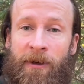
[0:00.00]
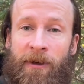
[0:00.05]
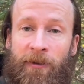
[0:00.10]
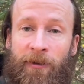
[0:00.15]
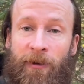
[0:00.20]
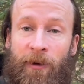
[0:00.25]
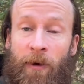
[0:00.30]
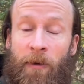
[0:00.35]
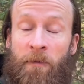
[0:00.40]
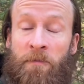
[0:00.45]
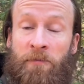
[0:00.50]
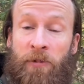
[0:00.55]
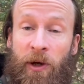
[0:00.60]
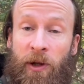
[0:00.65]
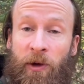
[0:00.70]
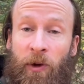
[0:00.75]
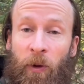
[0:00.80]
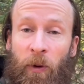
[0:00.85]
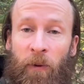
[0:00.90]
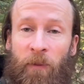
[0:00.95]
So pretty
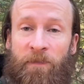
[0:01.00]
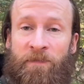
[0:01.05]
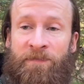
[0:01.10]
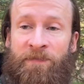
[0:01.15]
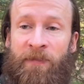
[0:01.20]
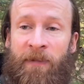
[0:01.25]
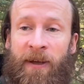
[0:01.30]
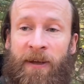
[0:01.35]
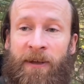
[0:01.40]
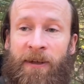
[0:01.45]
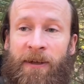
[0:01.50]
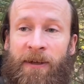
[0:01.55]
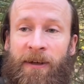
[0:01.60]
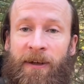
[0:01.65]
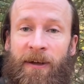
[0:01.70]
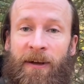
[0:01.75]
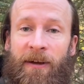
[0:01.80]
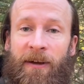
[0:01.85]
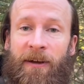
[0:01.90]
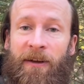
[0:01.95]
cool.
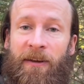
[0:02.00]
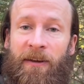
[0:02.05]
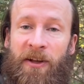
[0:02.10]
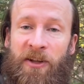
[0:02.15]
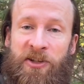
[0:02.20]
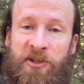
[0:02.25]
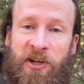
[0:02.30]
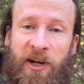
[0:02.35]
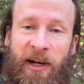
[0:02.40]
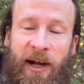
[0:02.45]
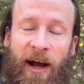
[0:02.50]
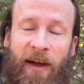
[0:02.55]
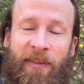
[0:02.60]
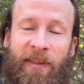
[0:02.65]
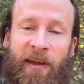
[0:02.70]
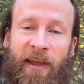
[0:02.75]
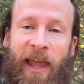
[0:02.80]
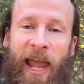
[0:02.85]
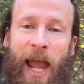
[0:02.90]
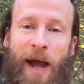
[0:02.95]
Let's check out
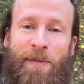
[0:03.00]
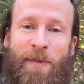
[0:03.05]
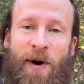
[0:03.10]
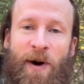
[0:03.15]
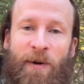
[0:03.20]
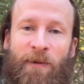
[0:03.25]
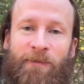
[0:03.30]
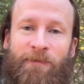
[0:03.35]
the camo.